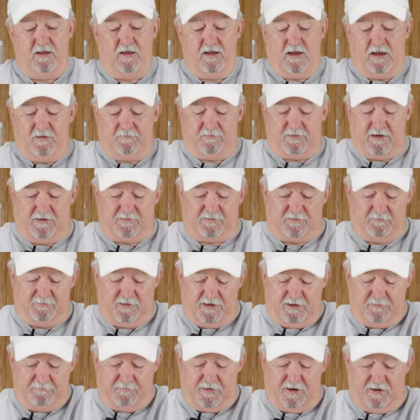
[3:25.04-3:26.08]
I've got some
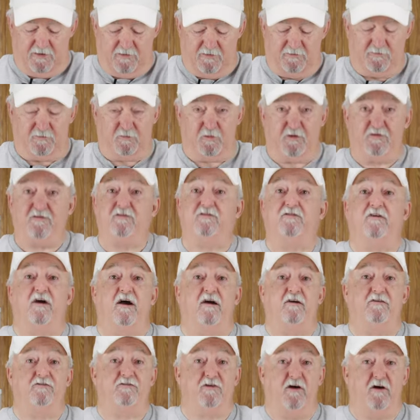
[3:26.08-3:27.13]
Lee & Perrin's
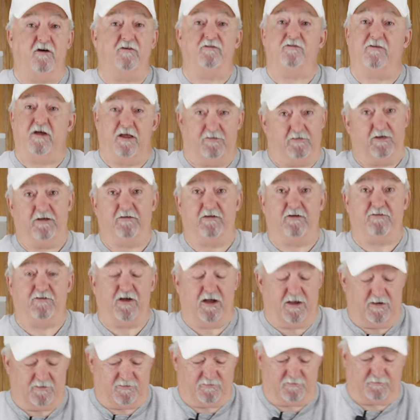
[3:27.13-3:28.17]
Worcestershire sauce. I think that's
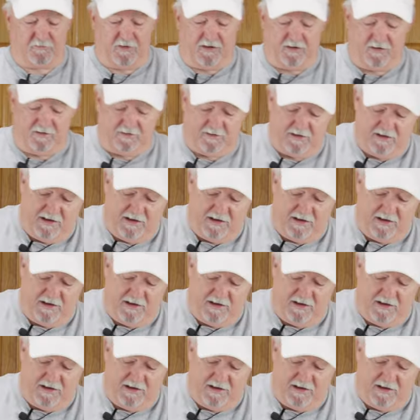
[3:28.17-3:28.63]
how you spell it.